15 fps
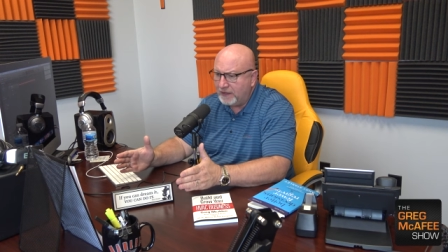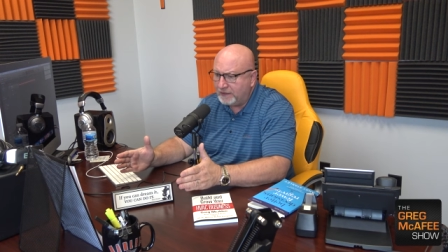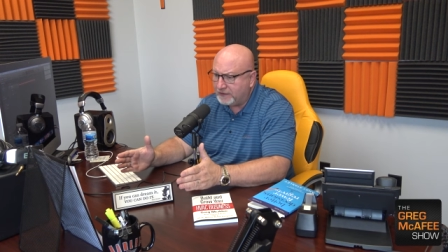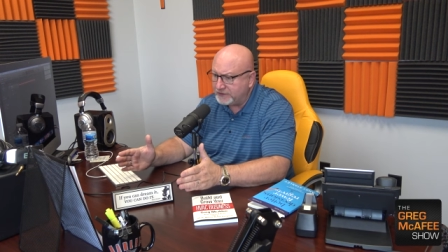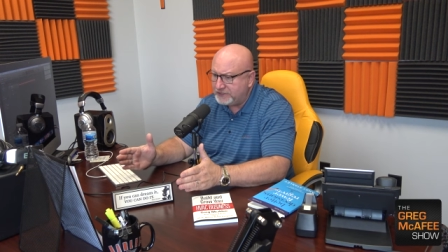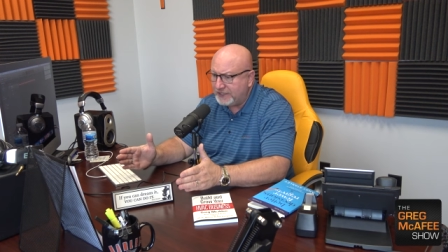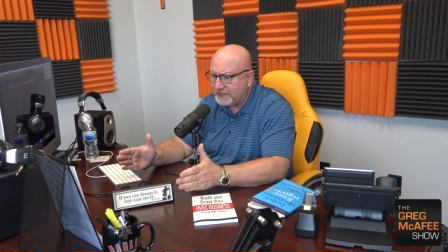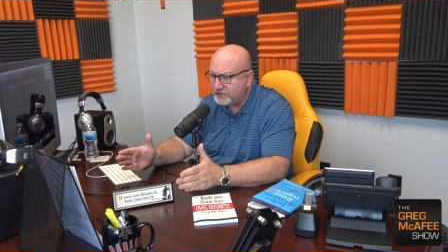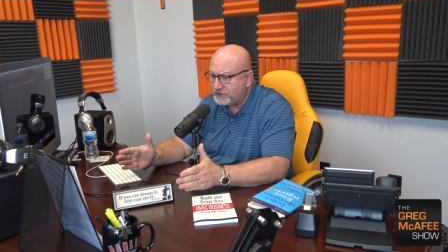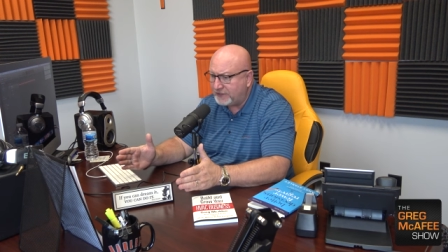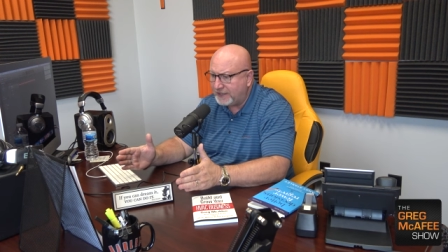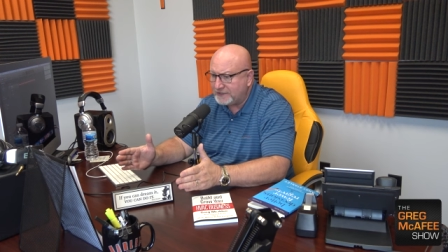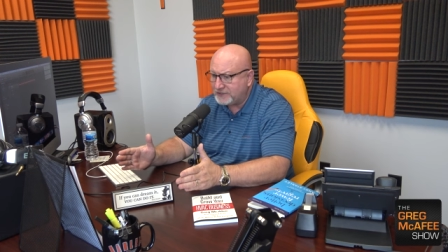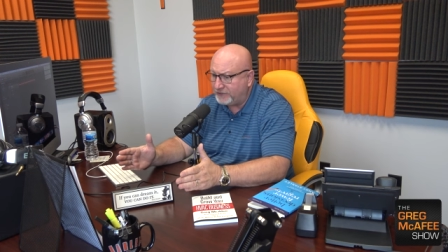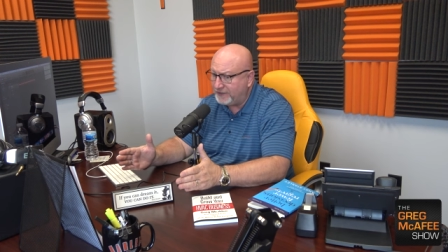Because
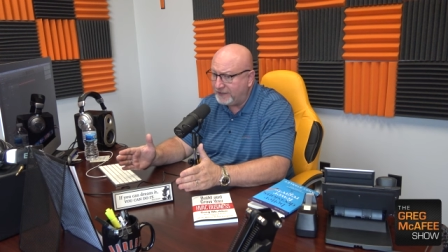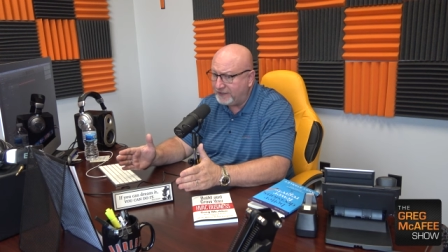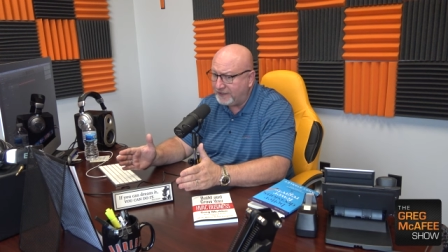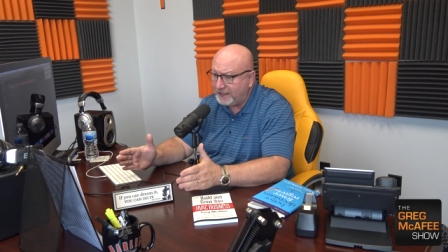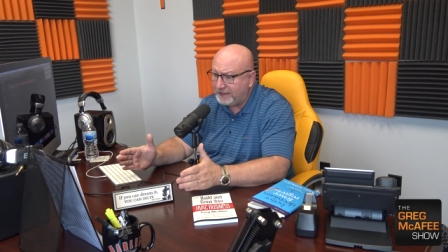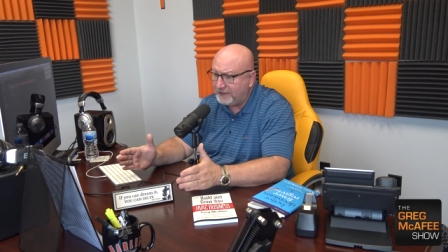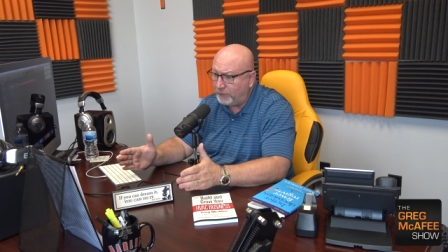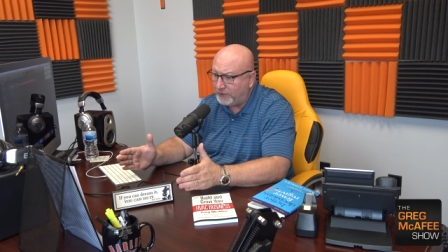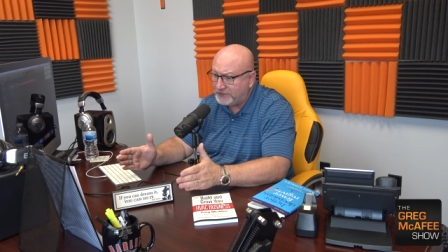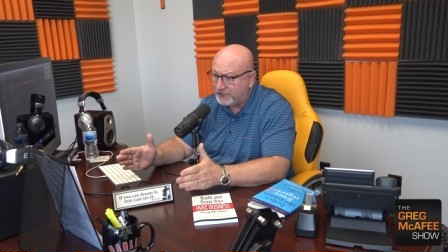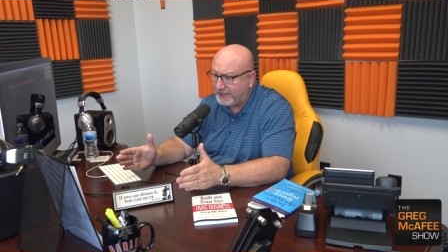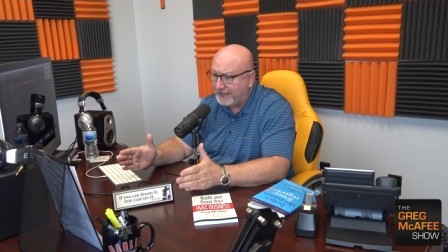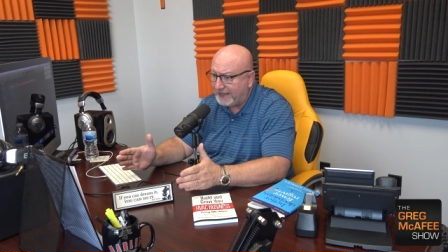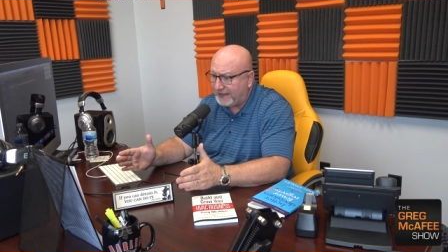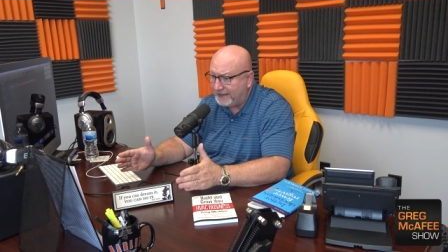yesterday is only going to get you what
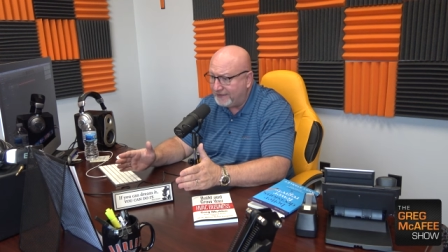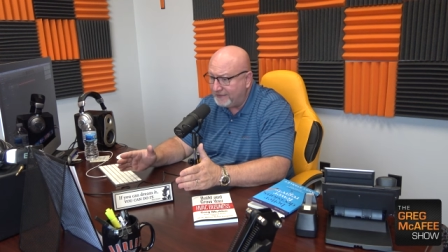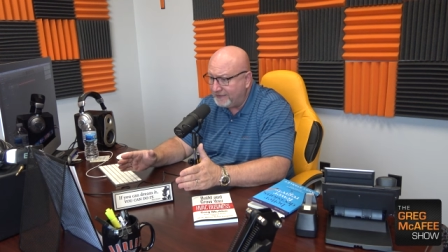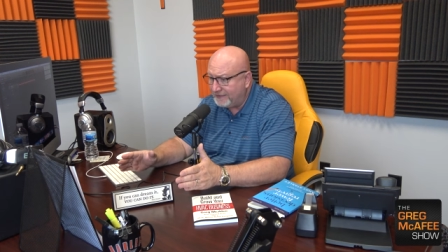you got.